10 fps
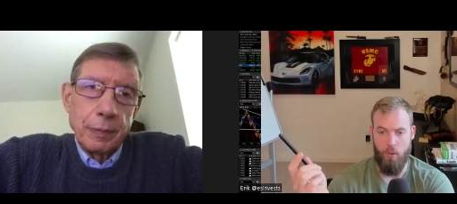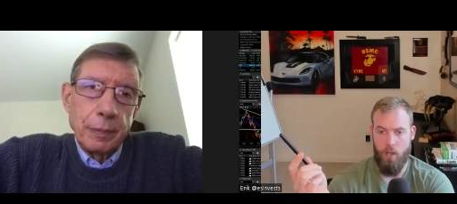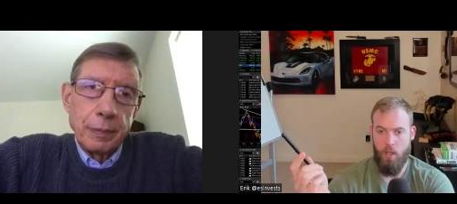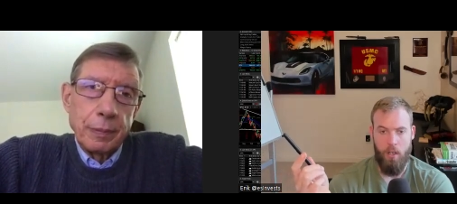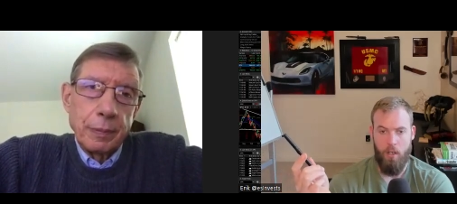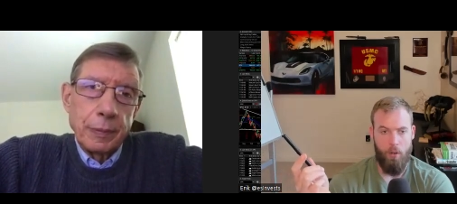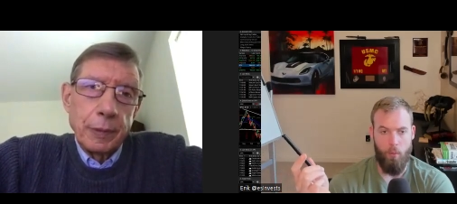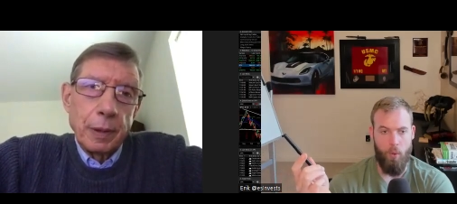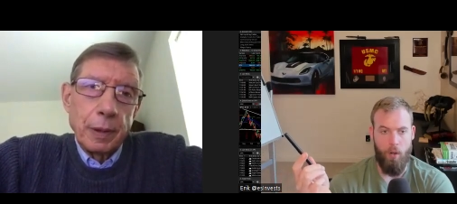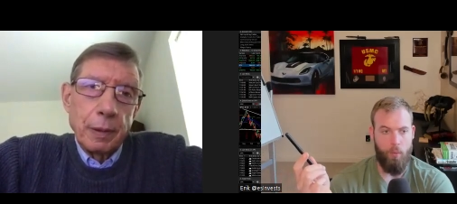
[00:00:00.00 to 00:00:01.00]
Speaker 1: So,
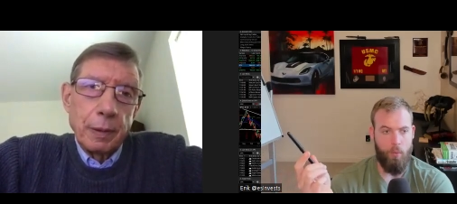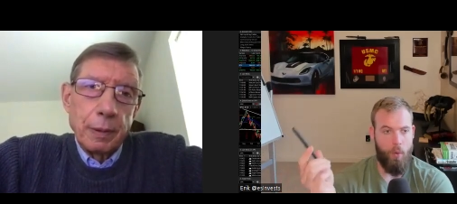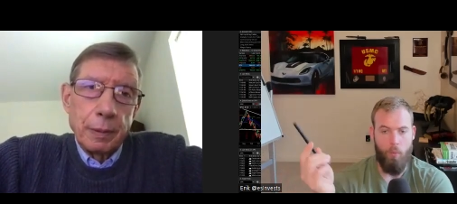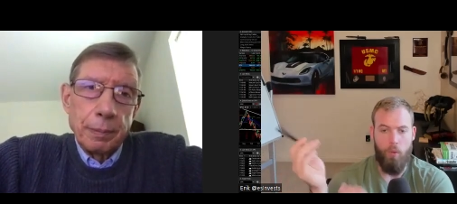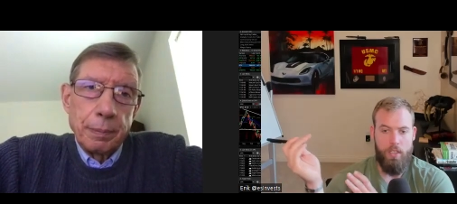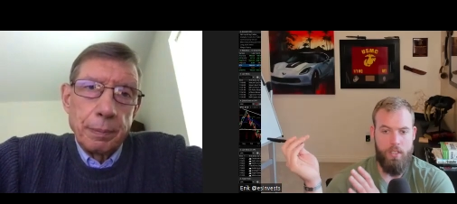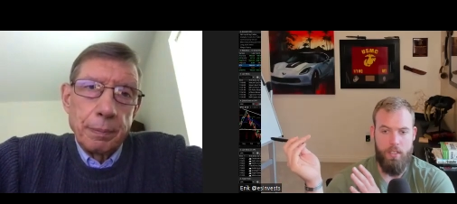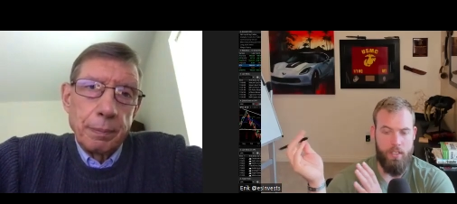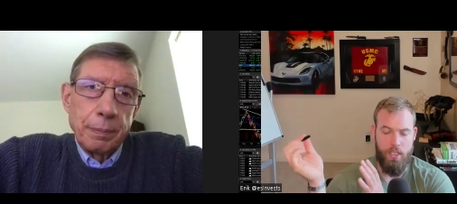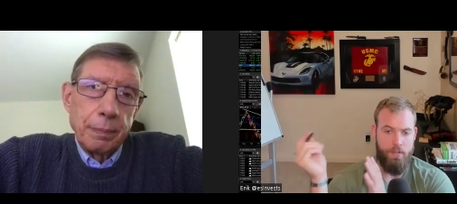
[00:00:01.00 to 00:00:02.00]
what, what
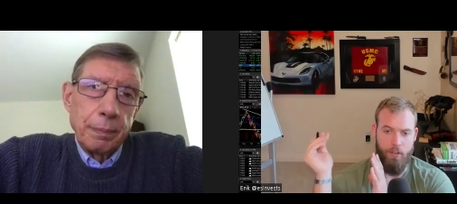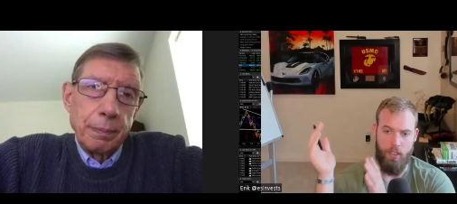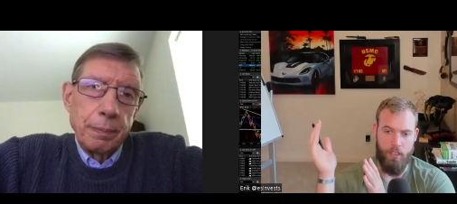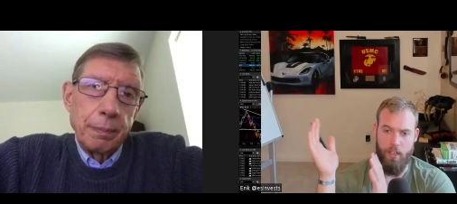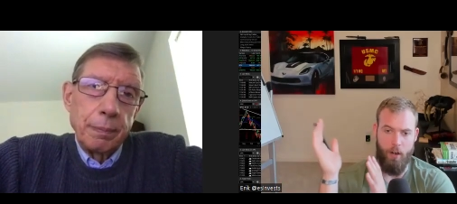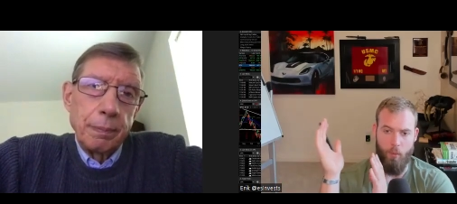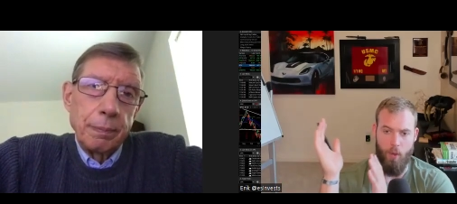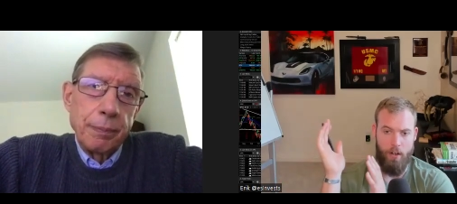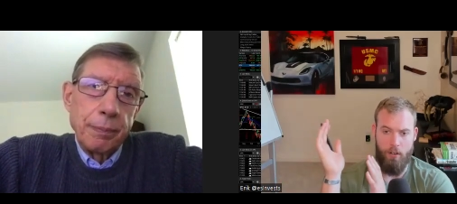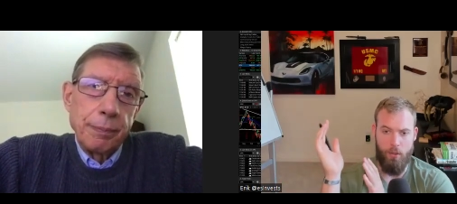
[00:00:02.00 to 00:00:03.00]
what's the defunct
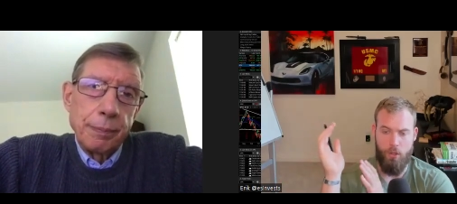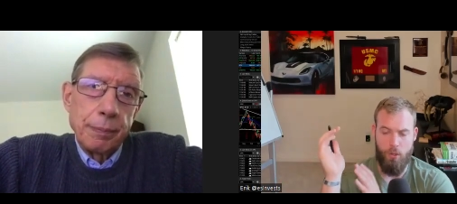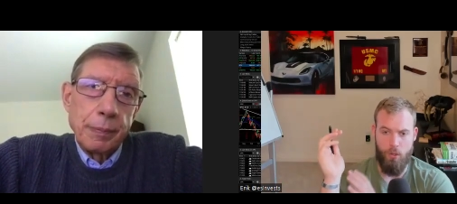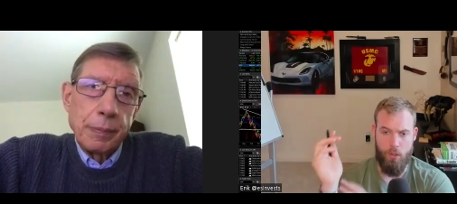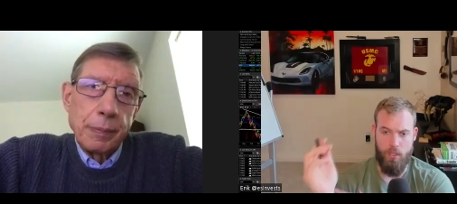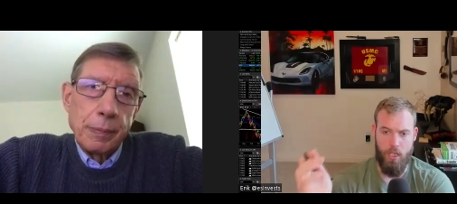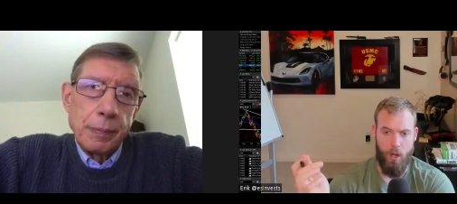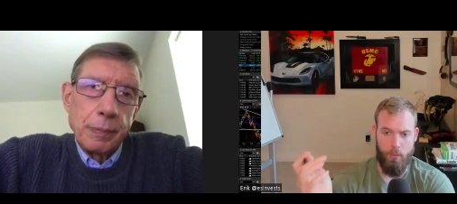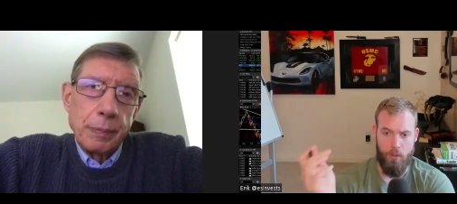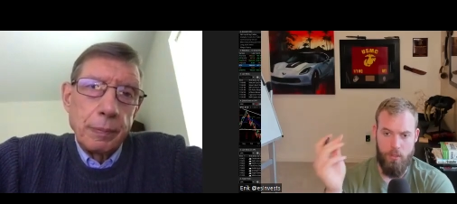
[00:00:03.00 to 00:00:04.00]
there? Why are those two so
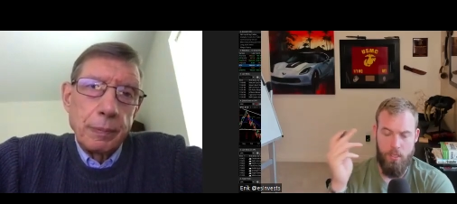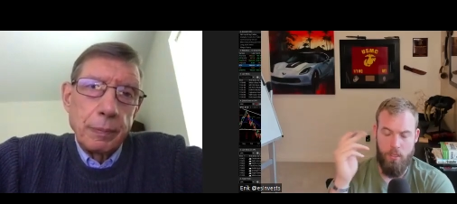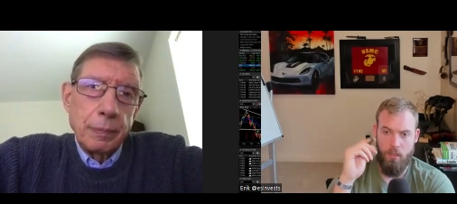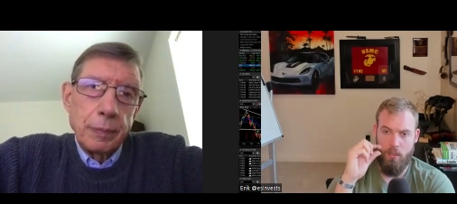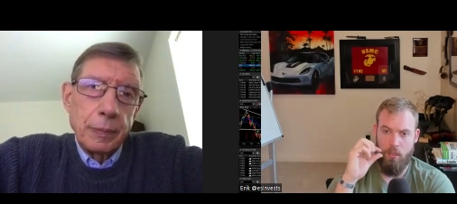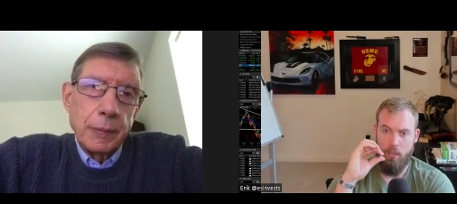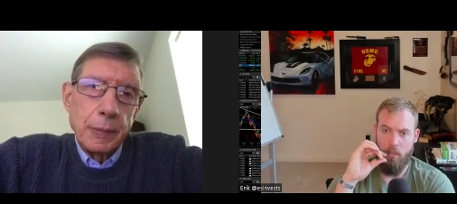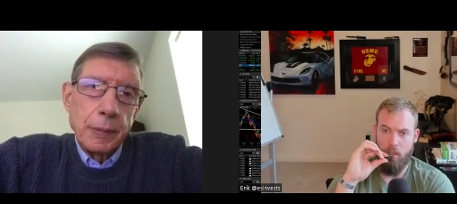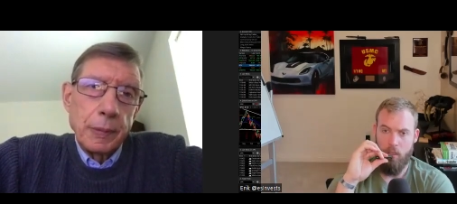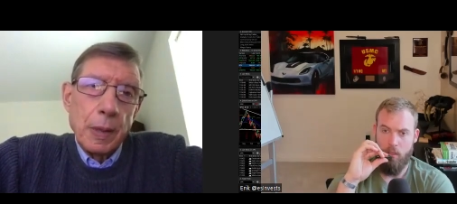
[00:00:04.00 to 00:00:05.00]
decoupled?
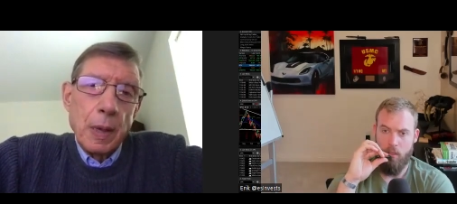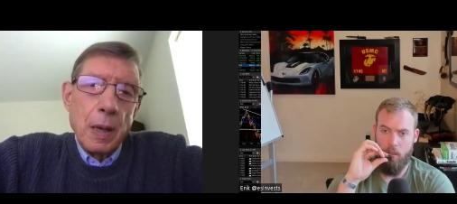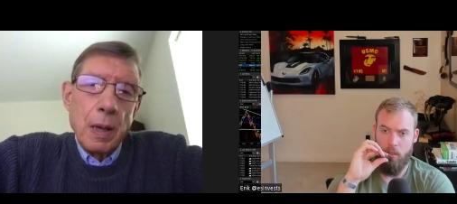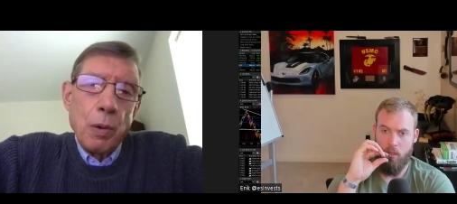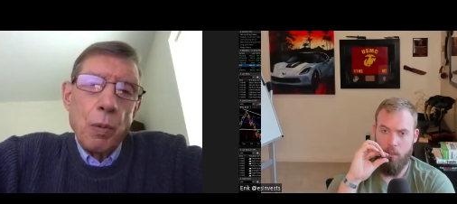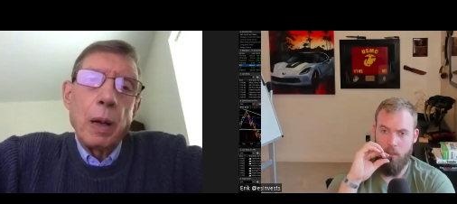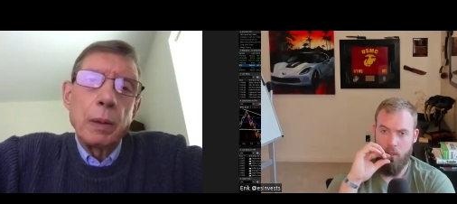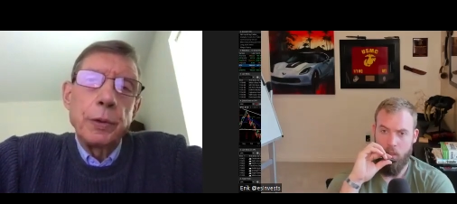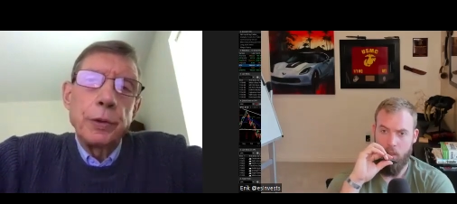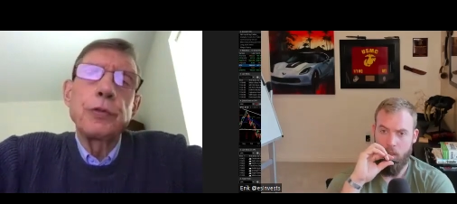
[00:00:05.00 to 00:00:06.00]

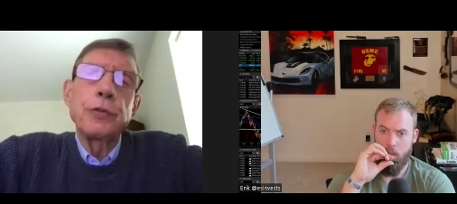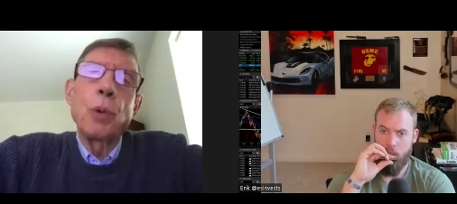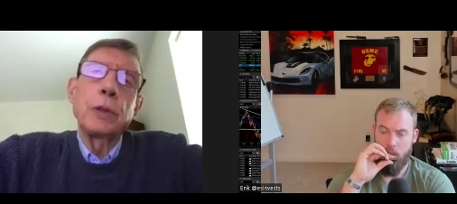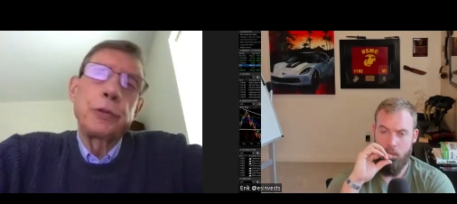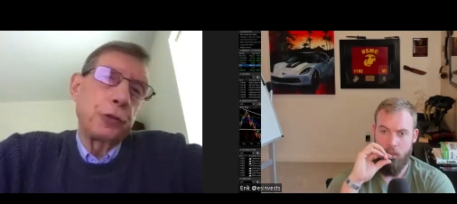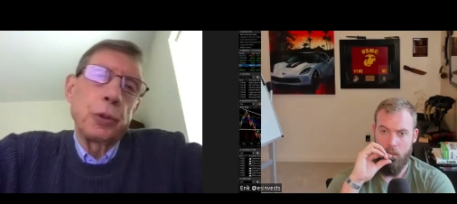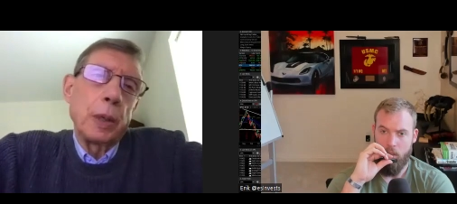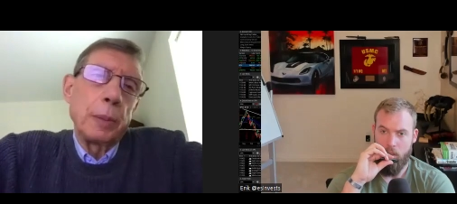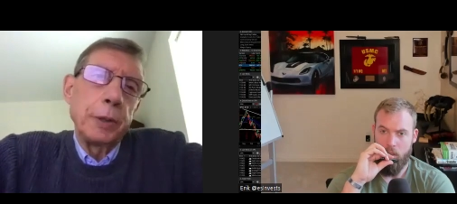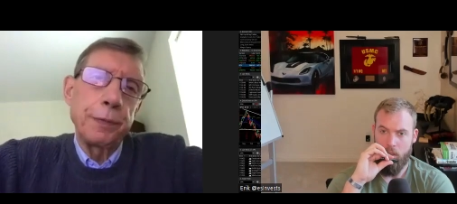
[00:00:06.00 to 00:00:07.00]
Speaker 2: Well, this is always true. I
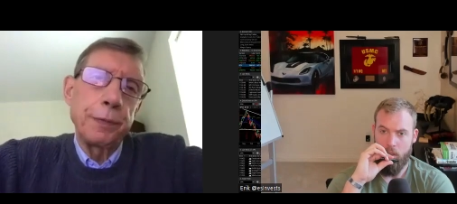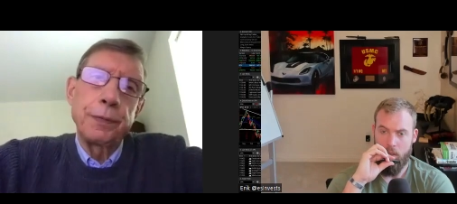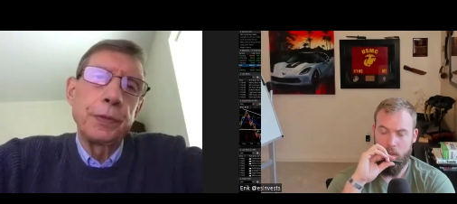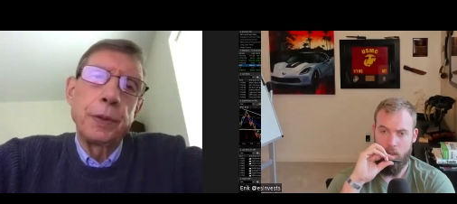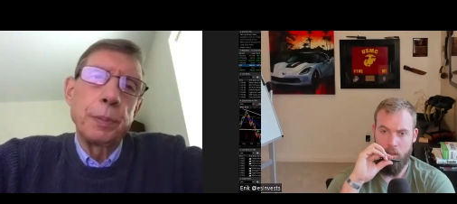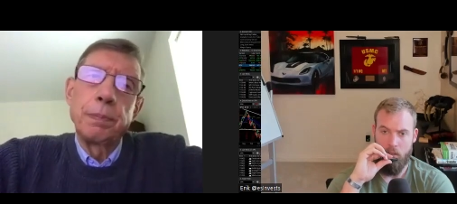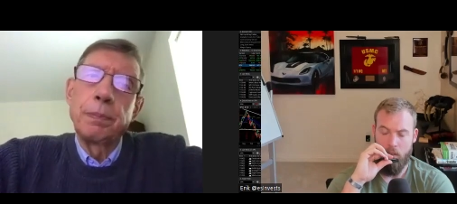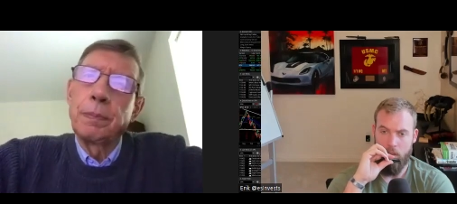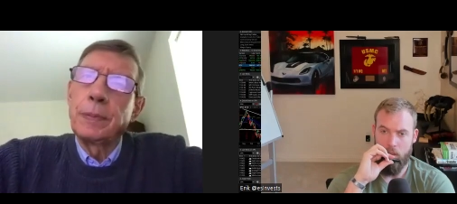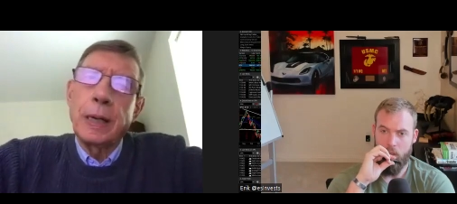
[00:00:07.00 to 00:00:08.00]
mean, the the
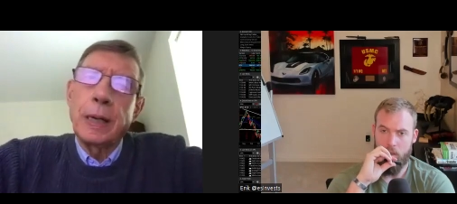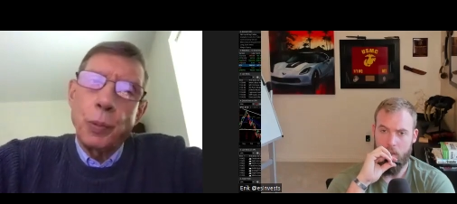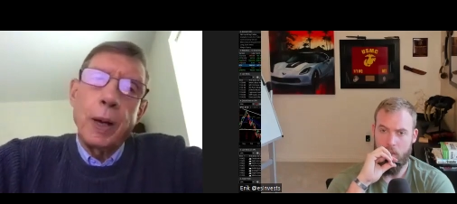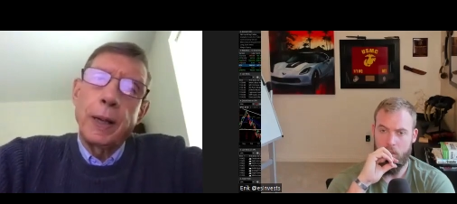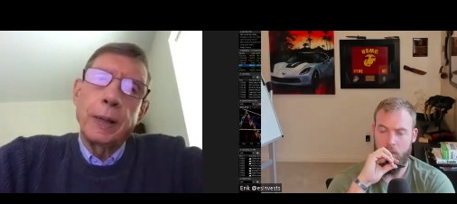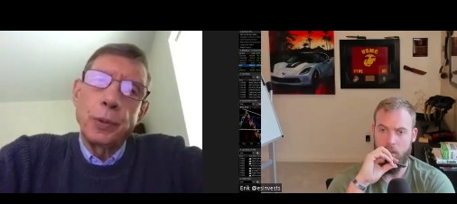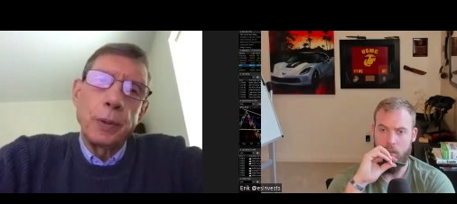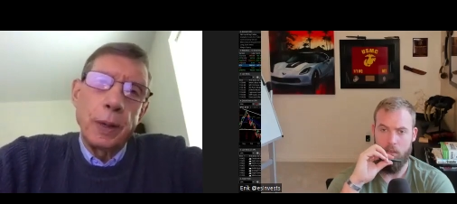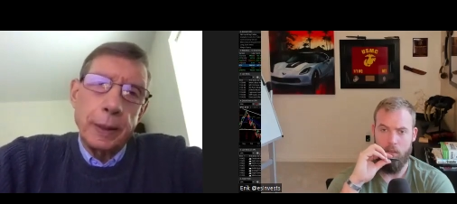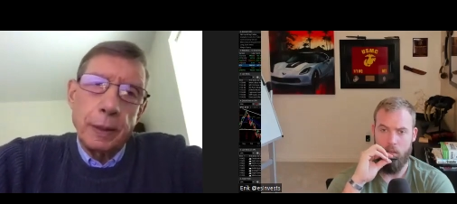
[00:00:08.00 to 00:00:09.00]
that's why I don't
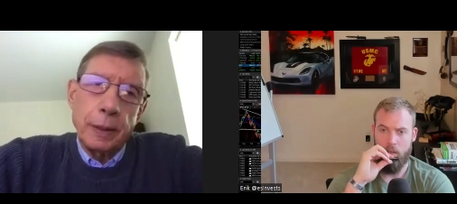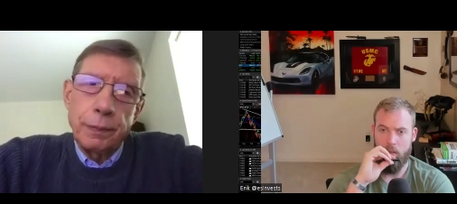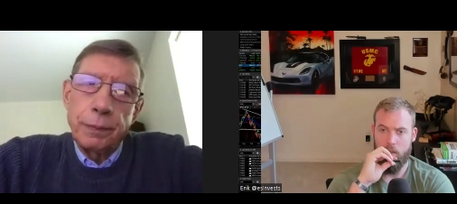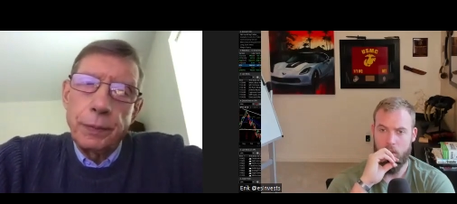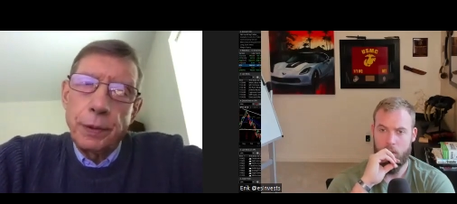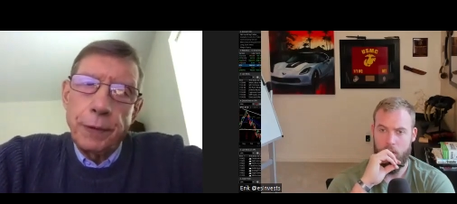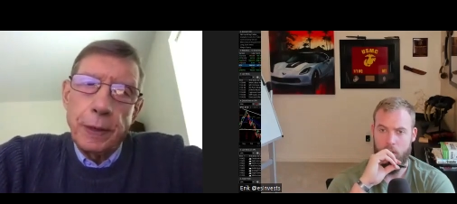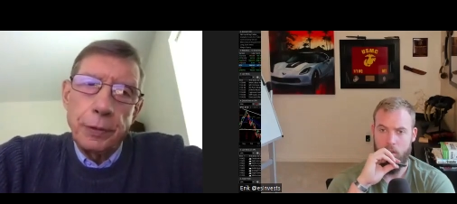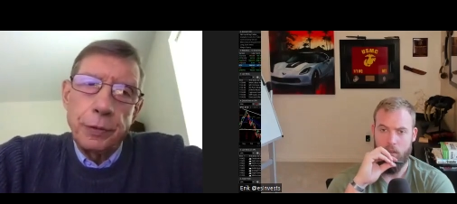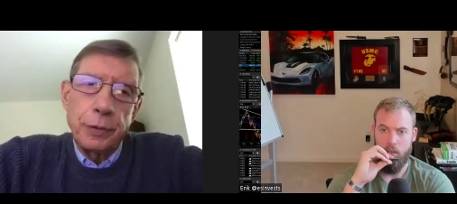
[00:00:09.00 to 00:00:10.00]
like the the Fed